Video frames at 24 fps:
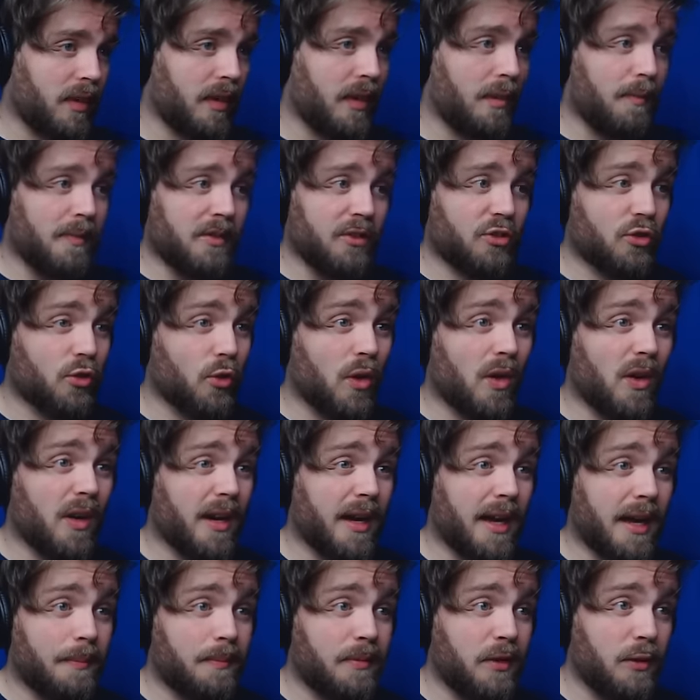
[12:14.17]
I mean, sure,
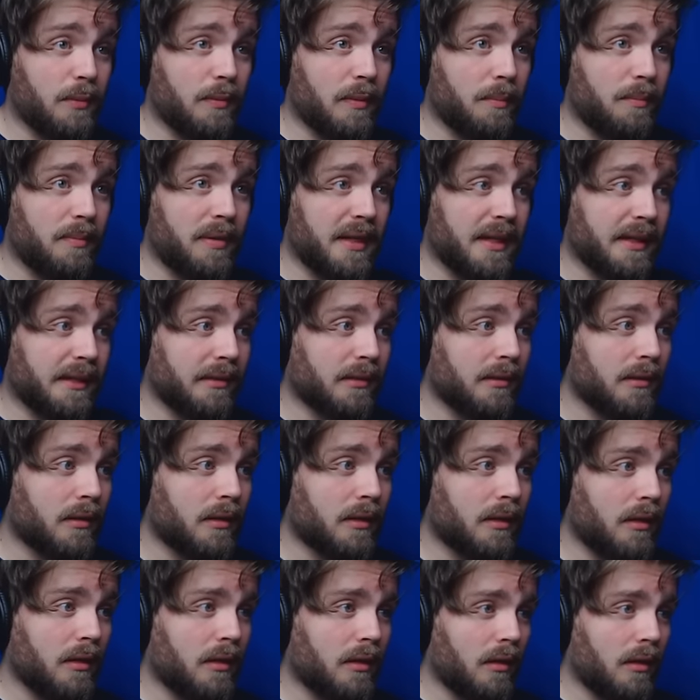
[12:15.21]
I am human being.
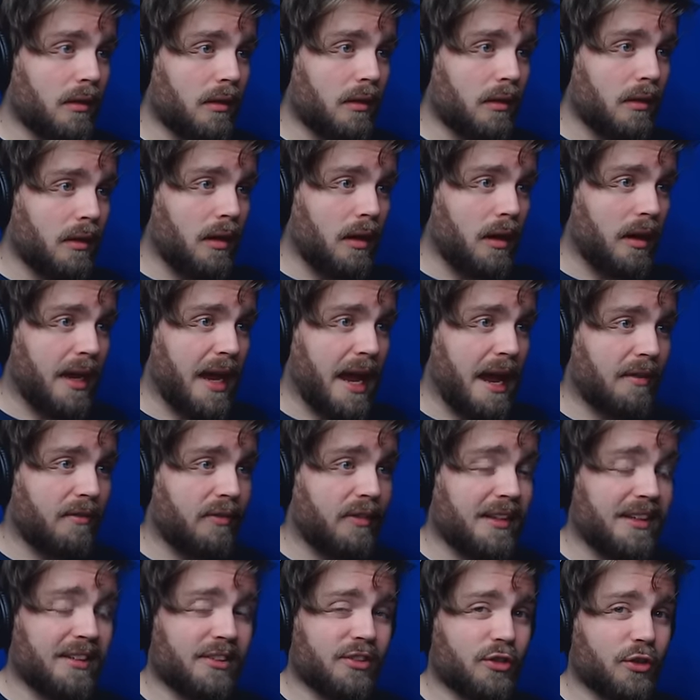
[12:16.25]
I have
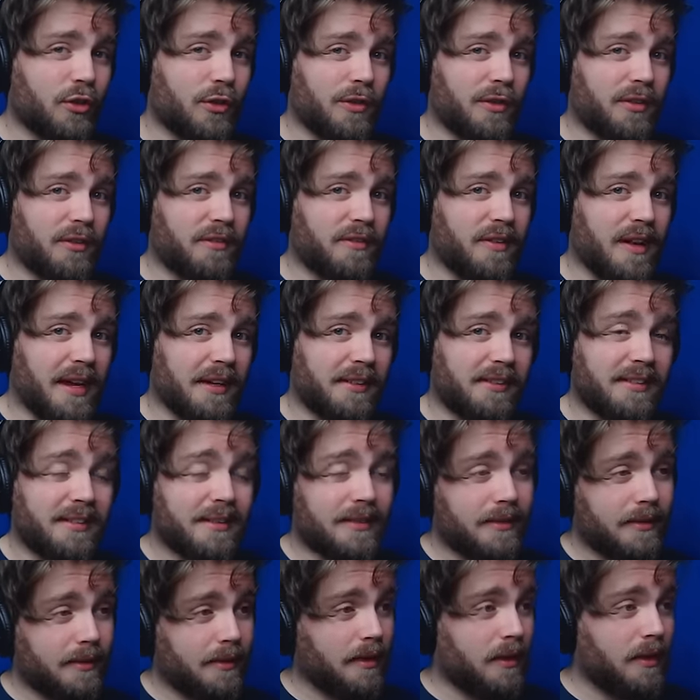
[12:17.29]
the endurance
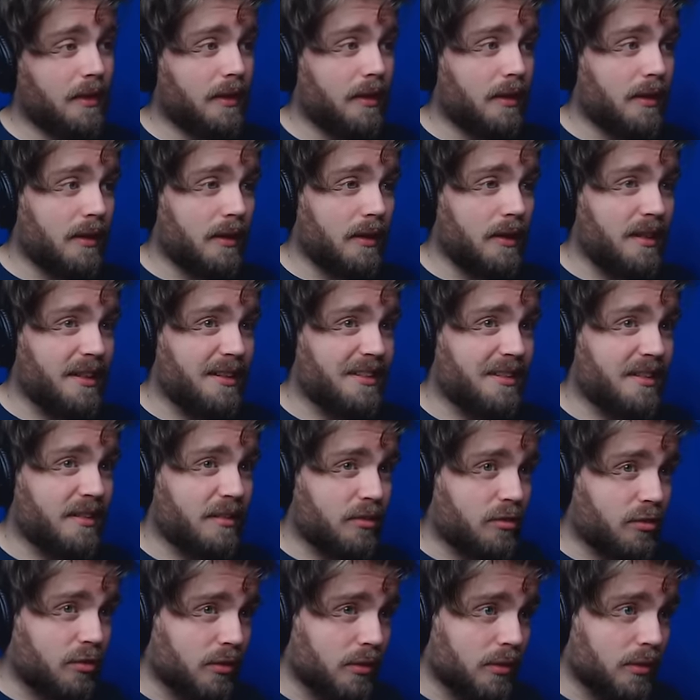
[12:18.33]
factor. This
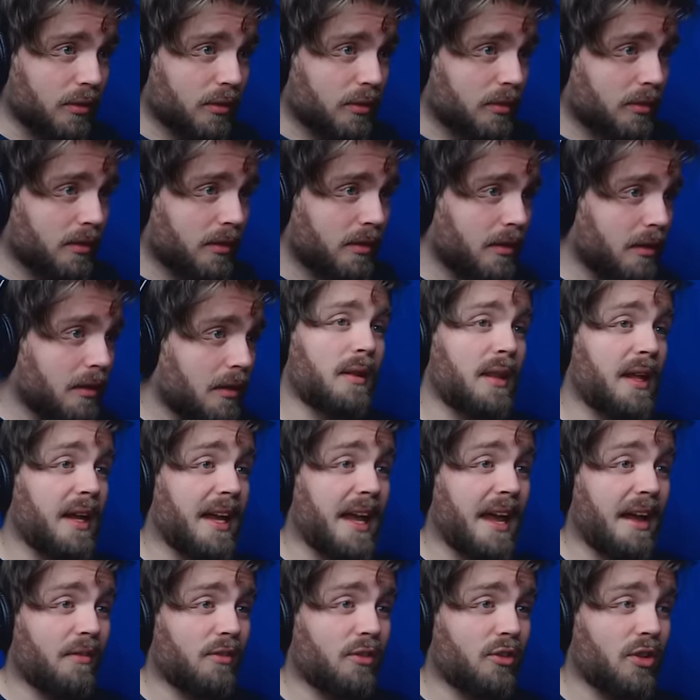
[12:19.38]
is true. They
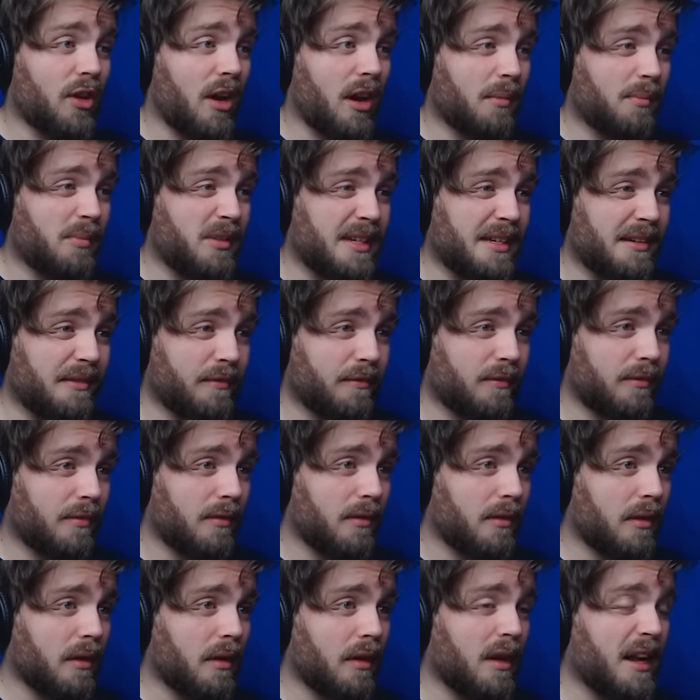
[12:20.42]
have sharp teeth.
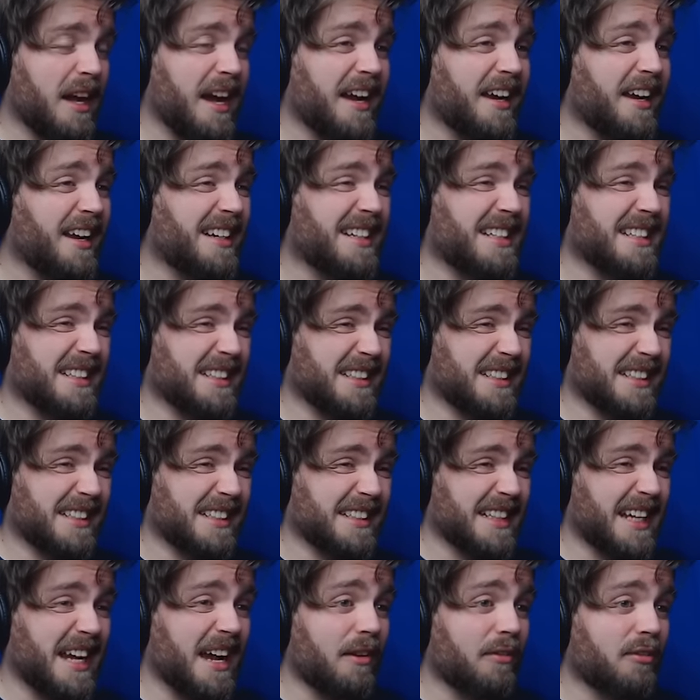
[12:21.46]
And I do
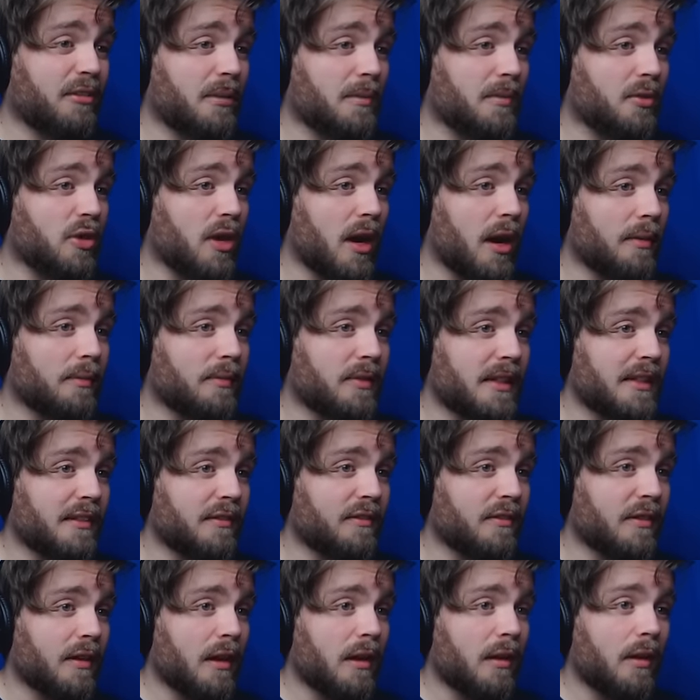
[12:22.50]
kind of have some sharp
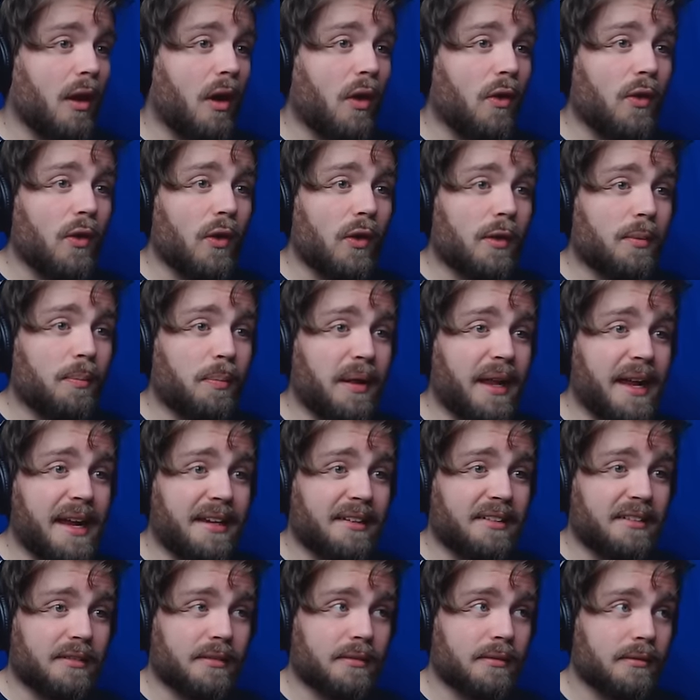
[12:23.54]
teeth. Oh, look,
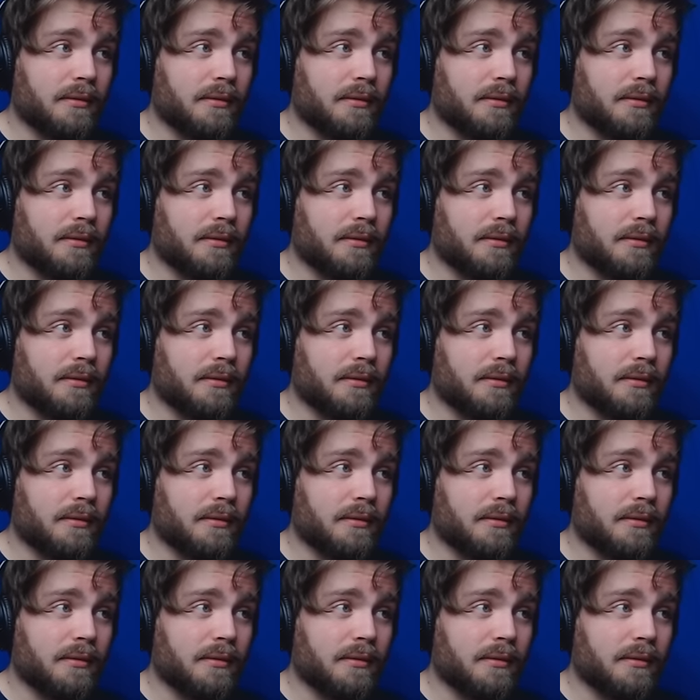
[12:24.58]
place!